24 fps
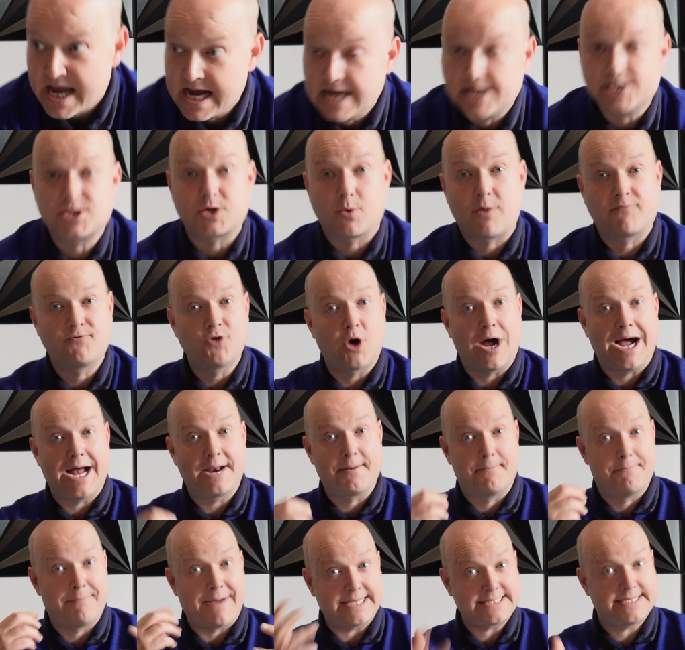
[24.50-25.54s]
so I've not had a
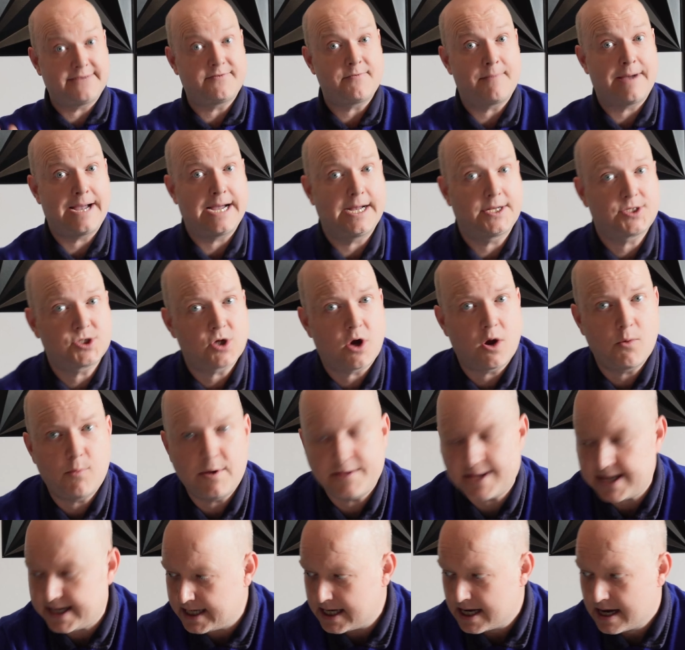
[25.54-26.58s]
massive amount of time with
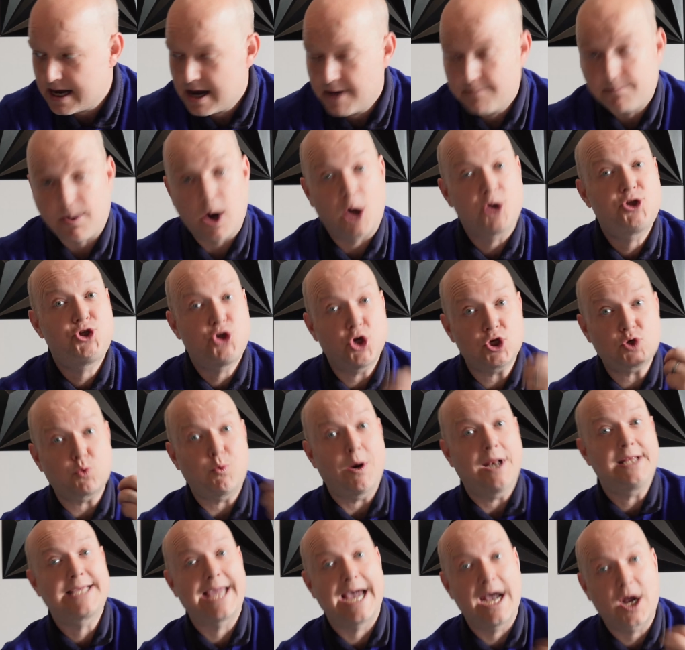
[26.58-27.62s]
it, but I just
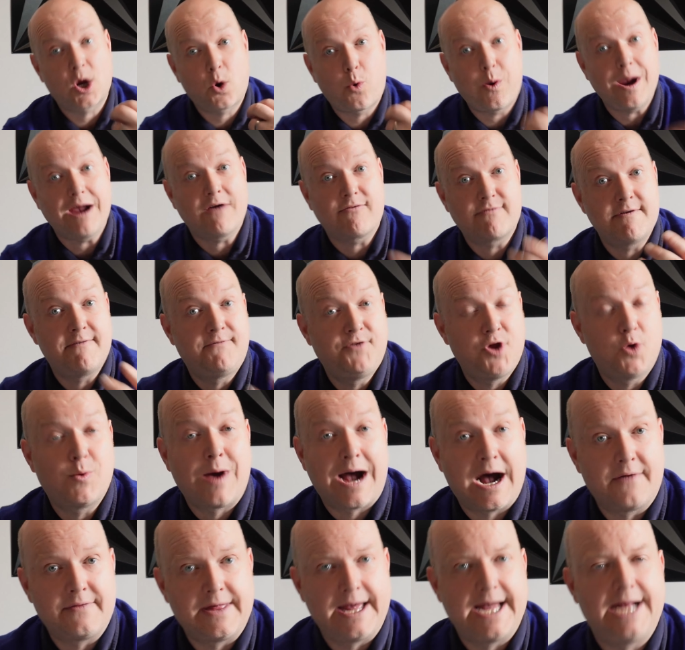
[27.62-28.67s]
wanted to get a quick review
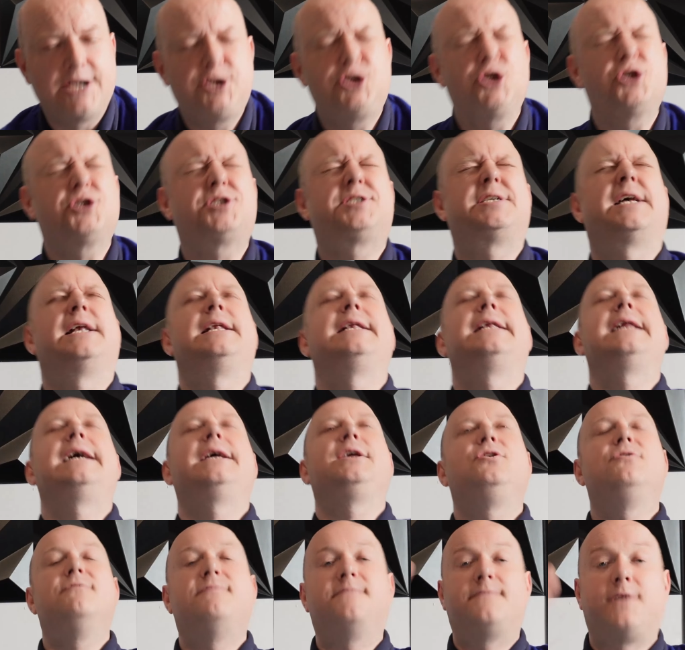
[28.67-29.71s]
out there just to let
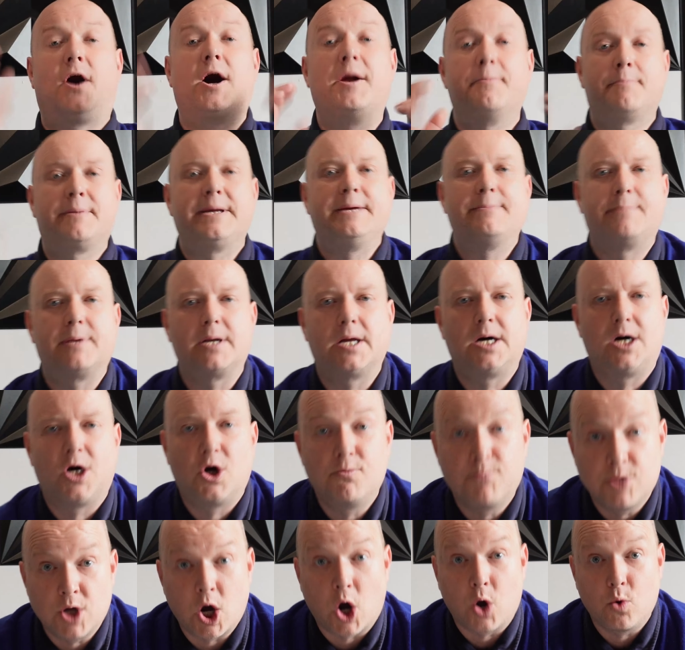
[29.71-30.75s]
you fine people at
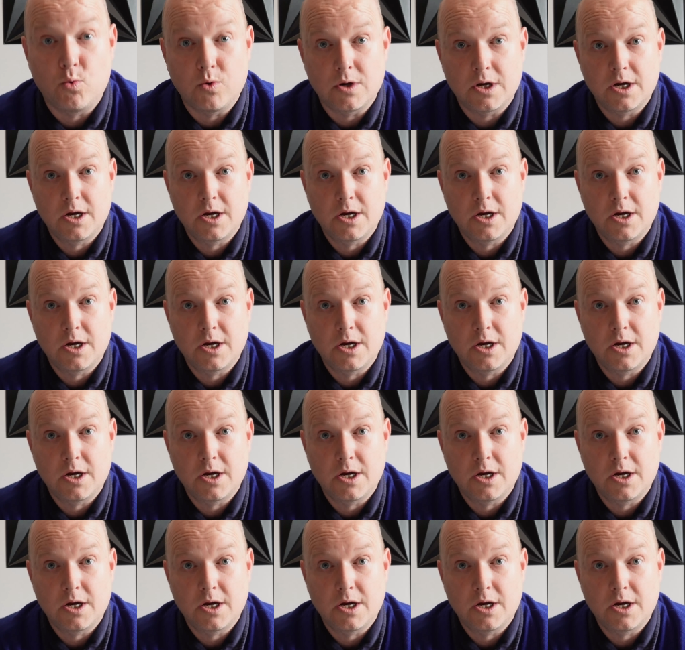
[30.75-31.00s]
home know